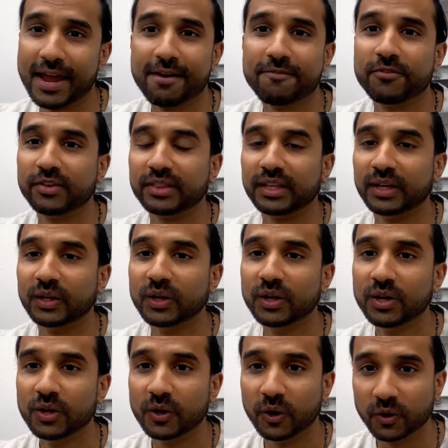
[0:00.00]
everything
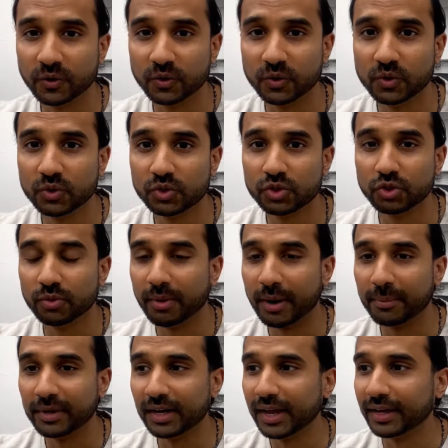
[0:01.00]
on YouTube.
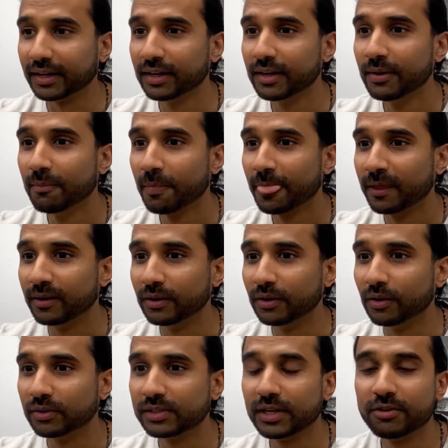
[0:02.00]
I mean, like, you
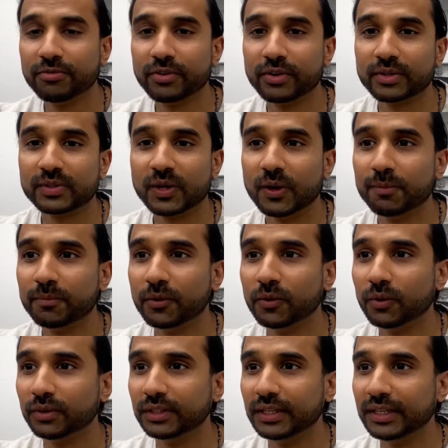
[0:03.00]
know, say for
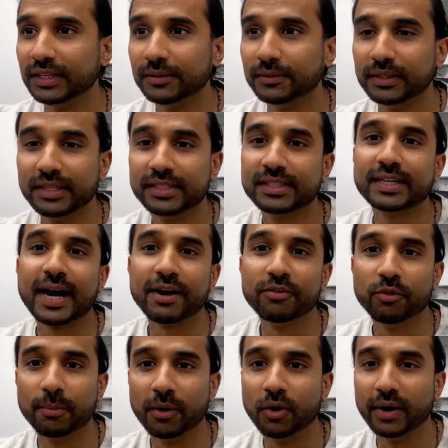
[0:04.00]
example, the Sky
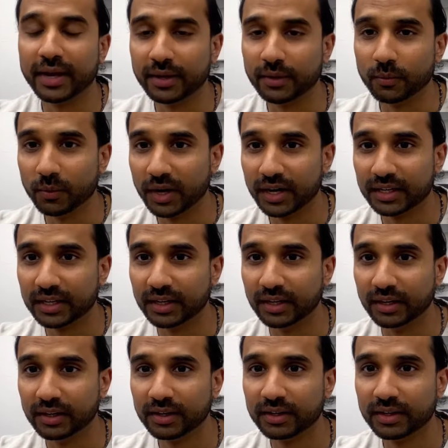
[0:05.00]
remote ain't
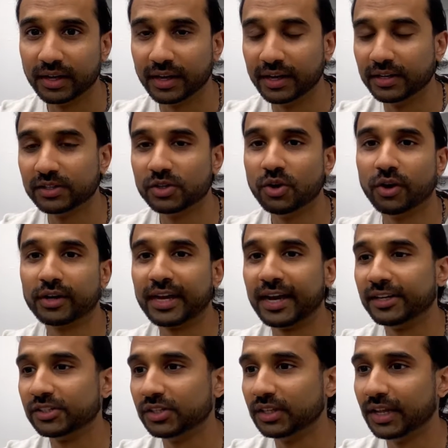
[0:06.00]
working. It's not
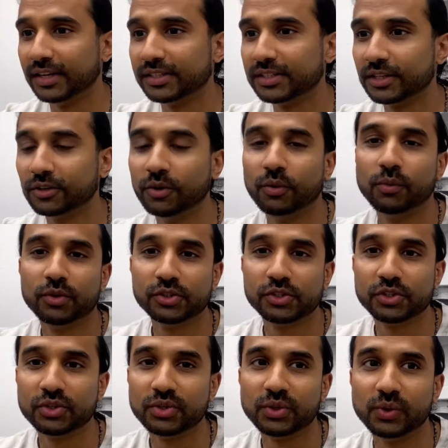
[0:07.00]
catching that signal. What
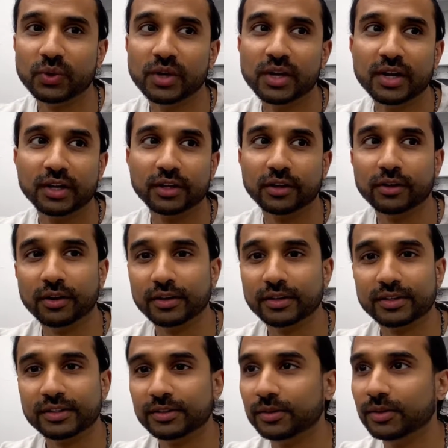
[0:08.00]
do you do?
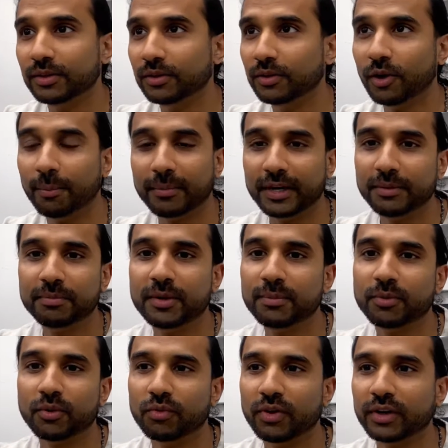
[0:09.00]
Not many
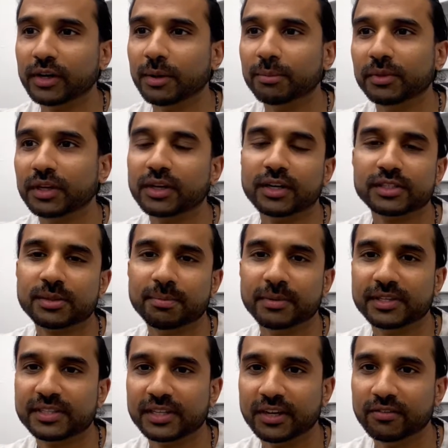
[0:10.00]
people ring up the
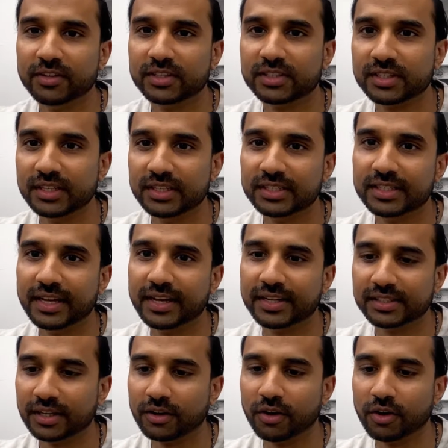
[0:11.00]
customer service these
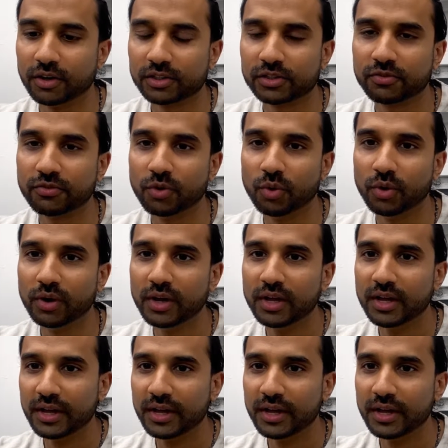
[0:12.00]
days and ask for